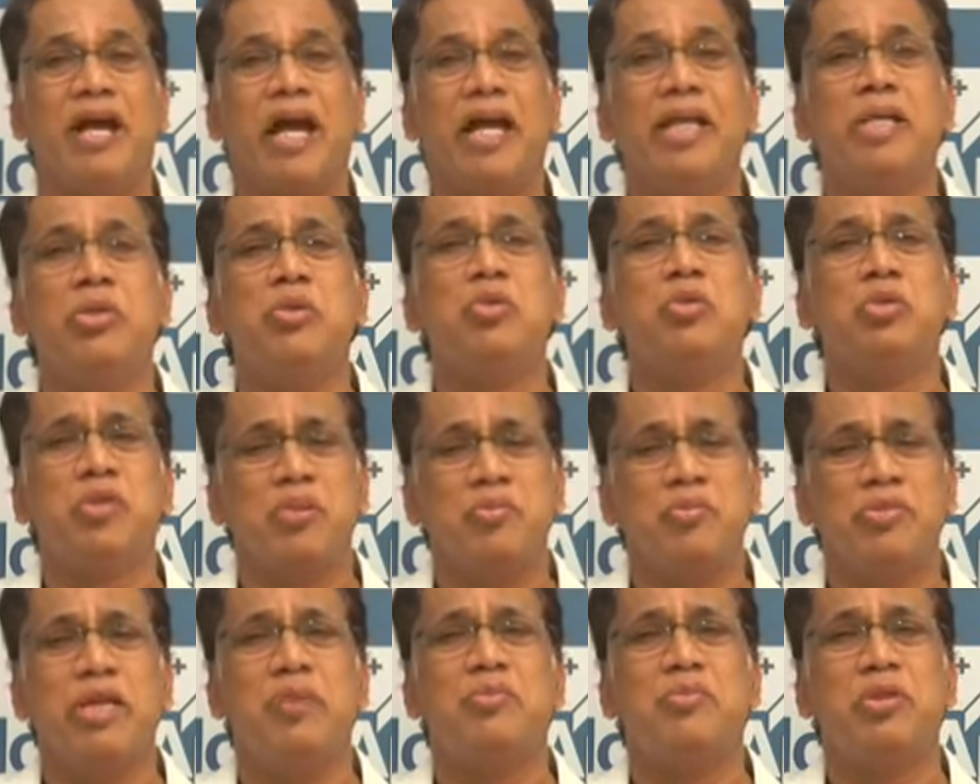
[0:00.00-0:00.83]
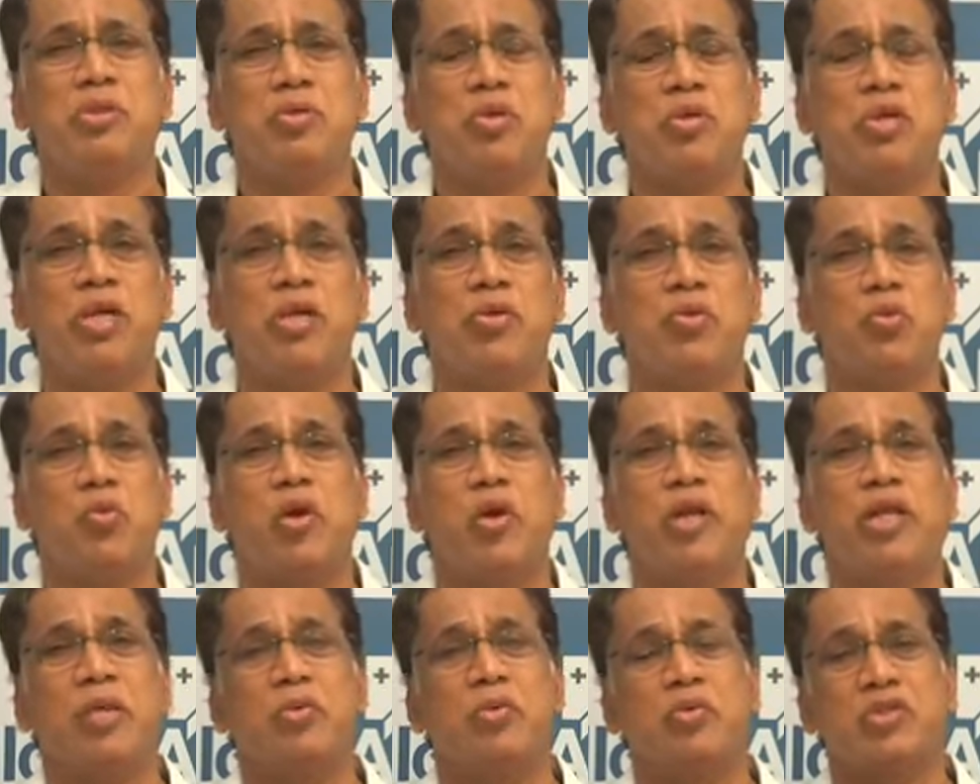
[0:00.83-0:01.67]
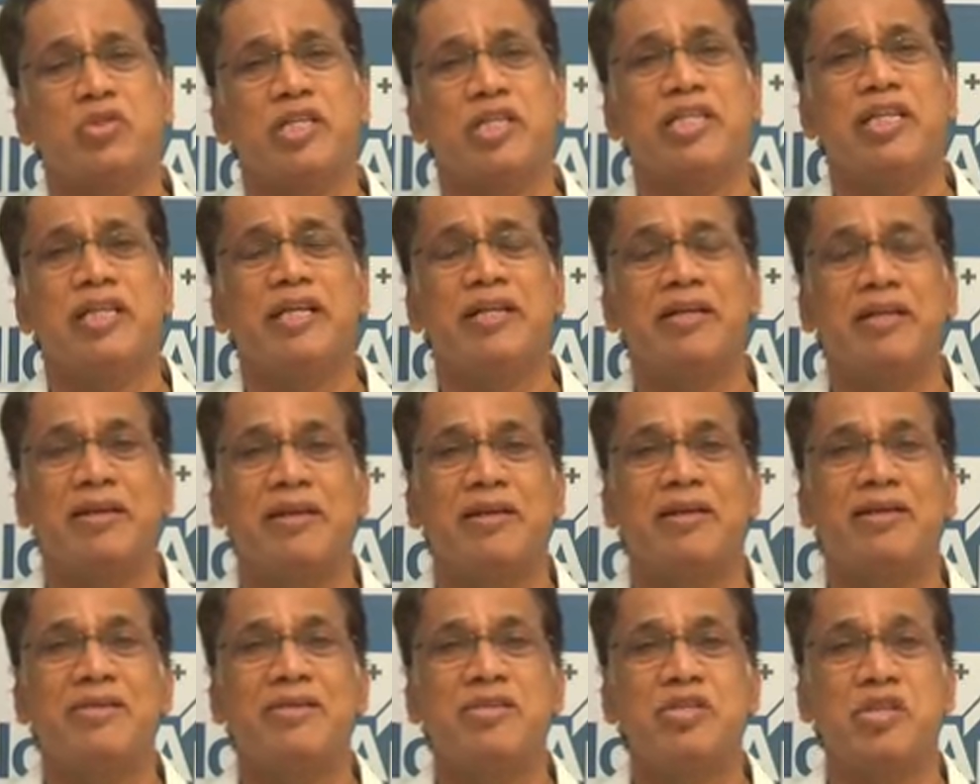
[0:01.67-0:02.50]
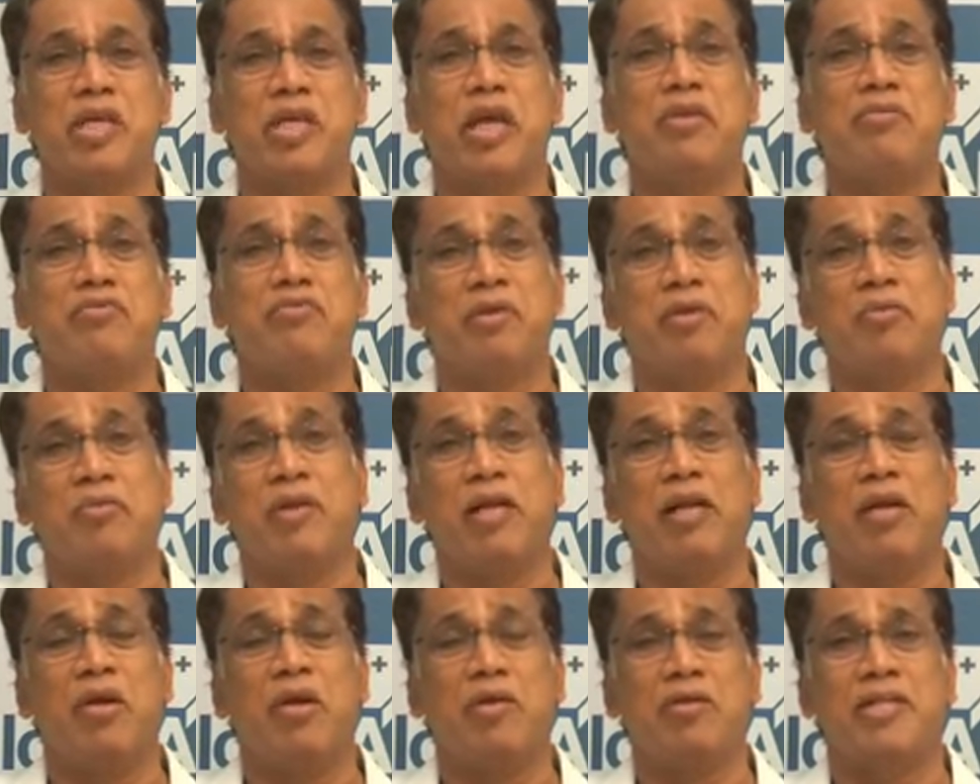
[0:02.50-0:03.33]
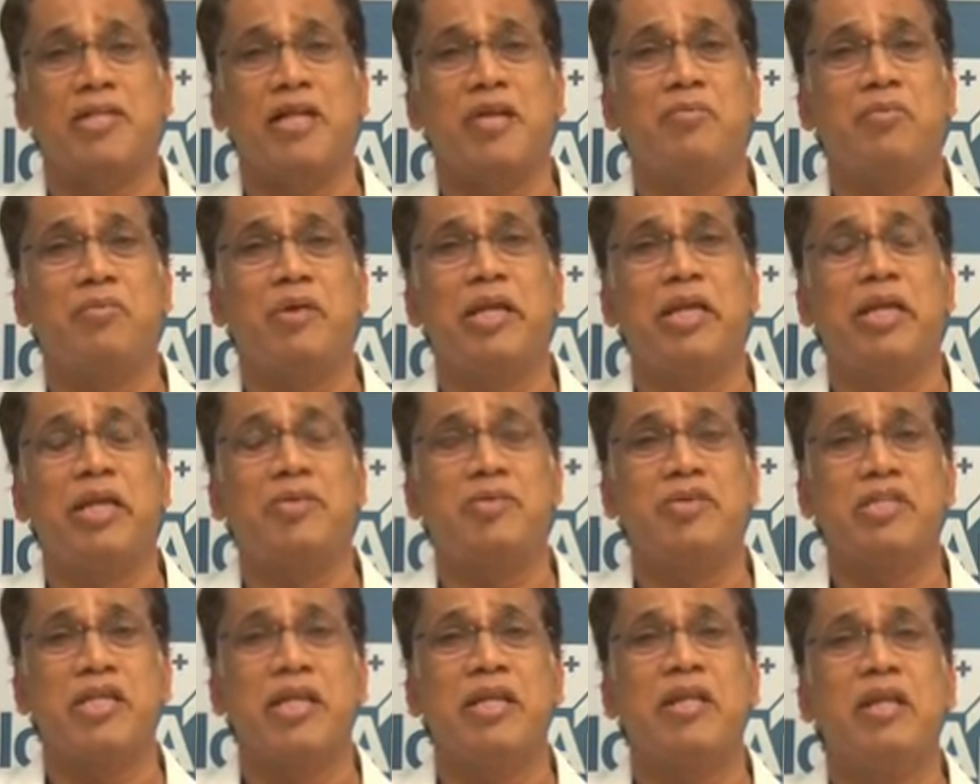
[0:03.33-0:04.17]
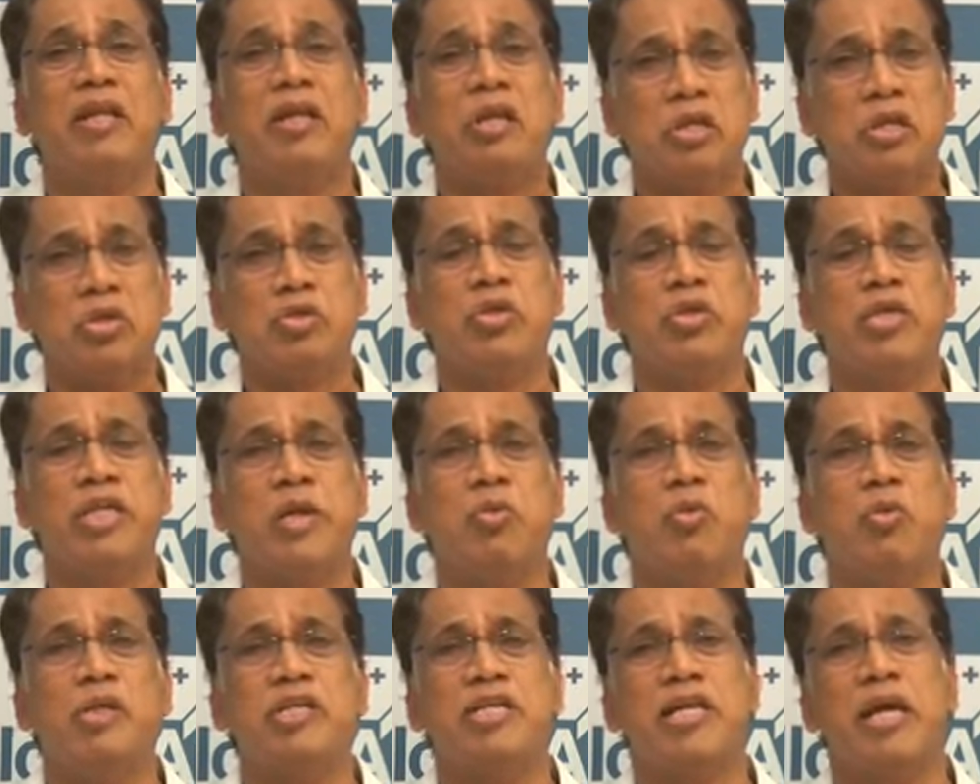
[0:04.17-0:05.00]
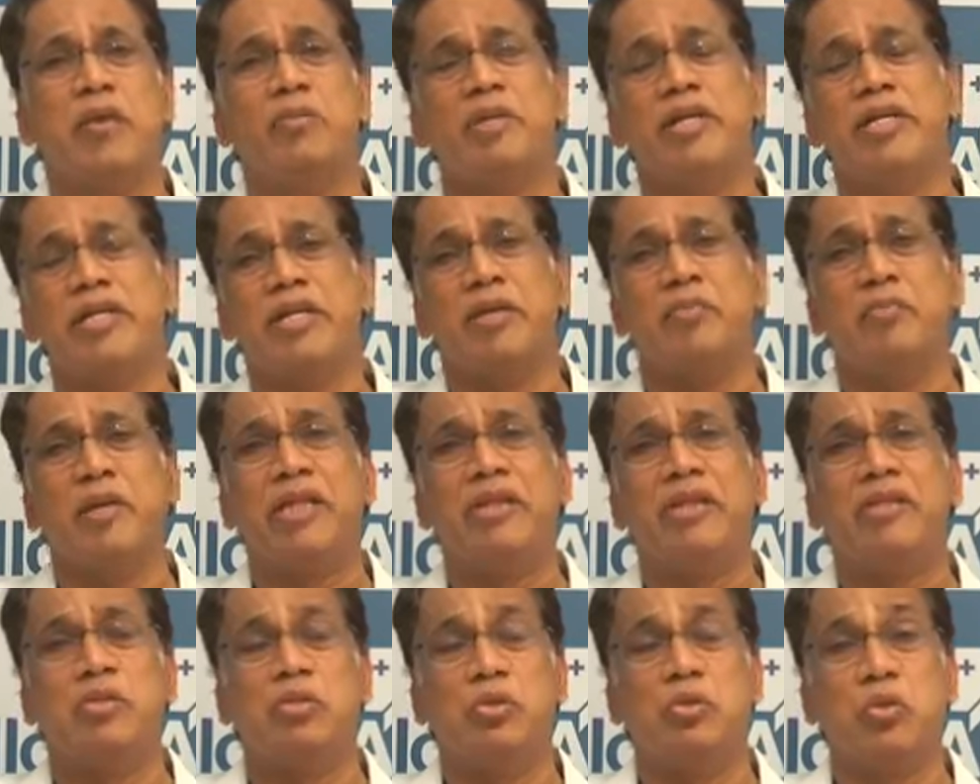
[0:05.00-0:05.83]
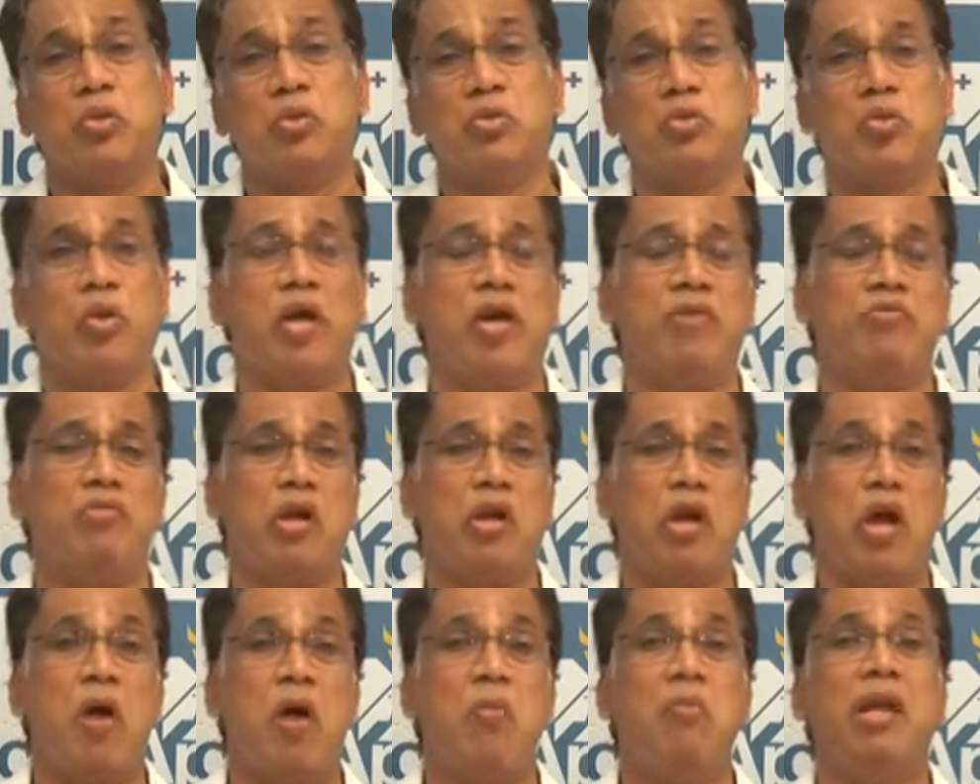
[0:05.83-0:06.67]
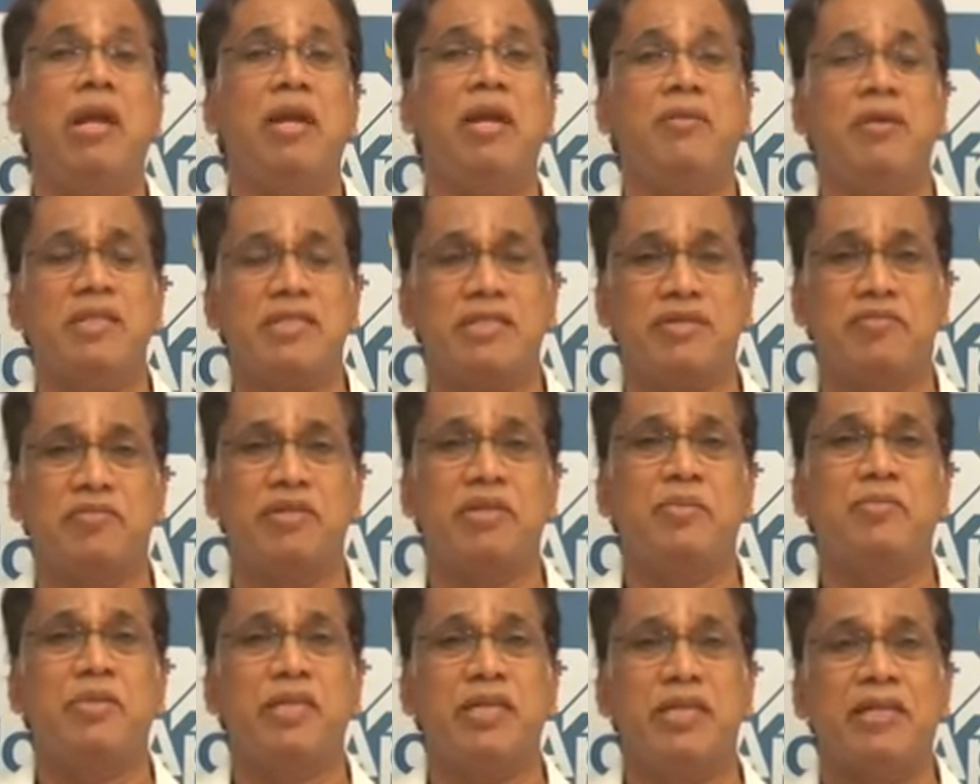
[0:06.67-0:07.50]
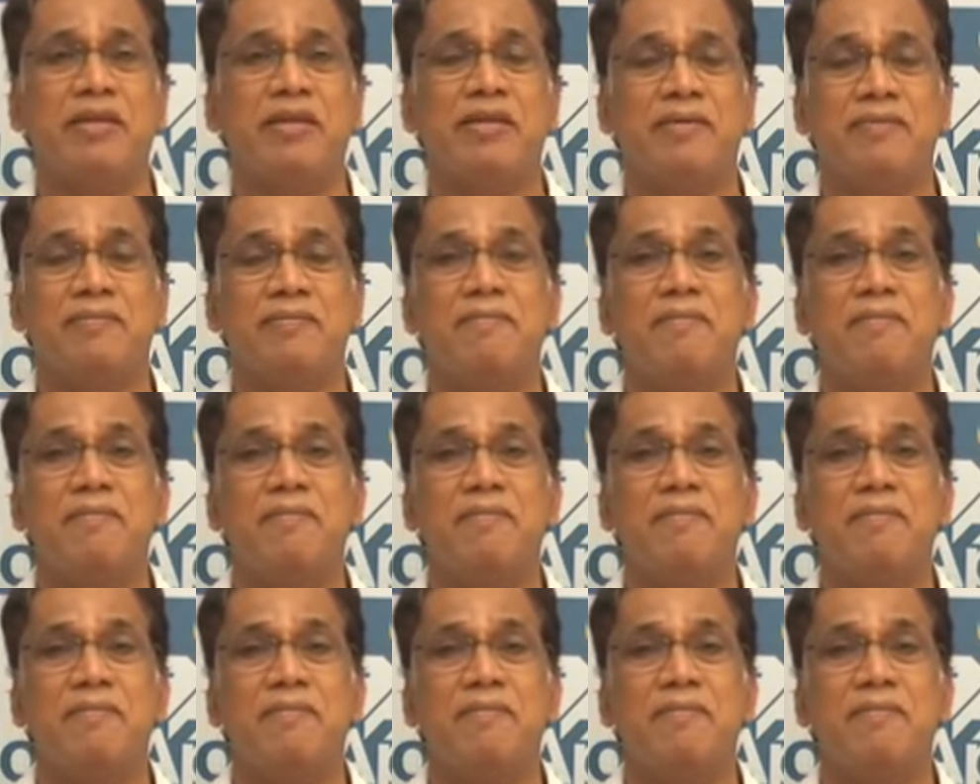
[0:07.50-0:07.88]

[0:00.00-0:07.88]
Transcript: And you know, sometimes you don't have to worry about sitting in the sun for a very long time, burning your skin. So take one tablet in a month, those who have normal levels of vitamin D.